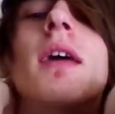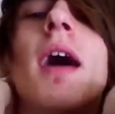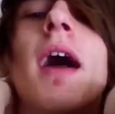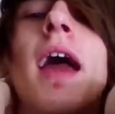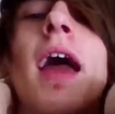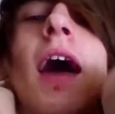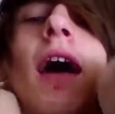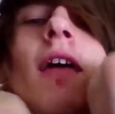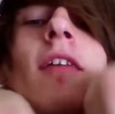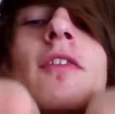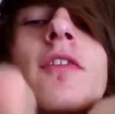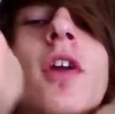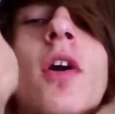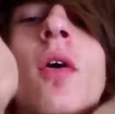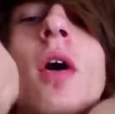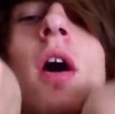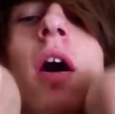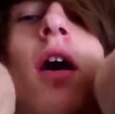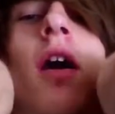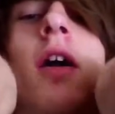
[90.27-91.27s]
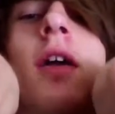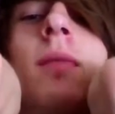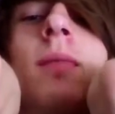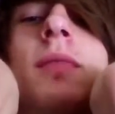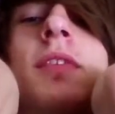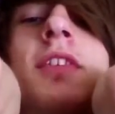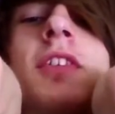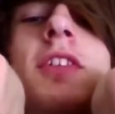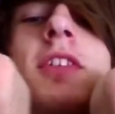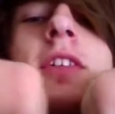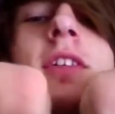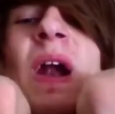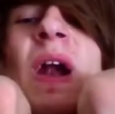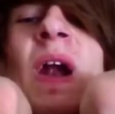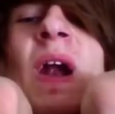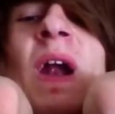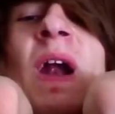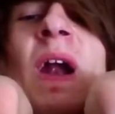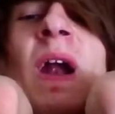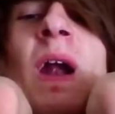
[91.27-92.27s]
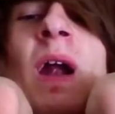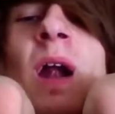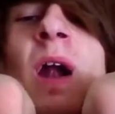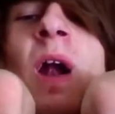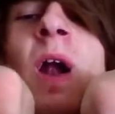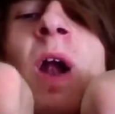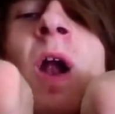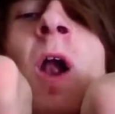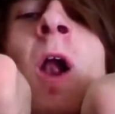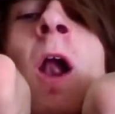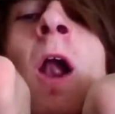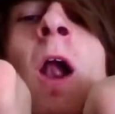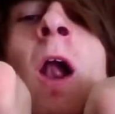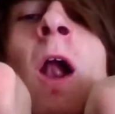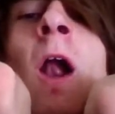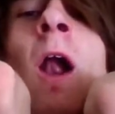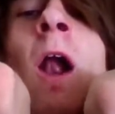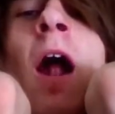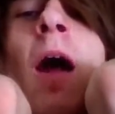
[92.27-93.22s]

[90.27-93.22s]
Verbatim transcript: I have no arms. Uh.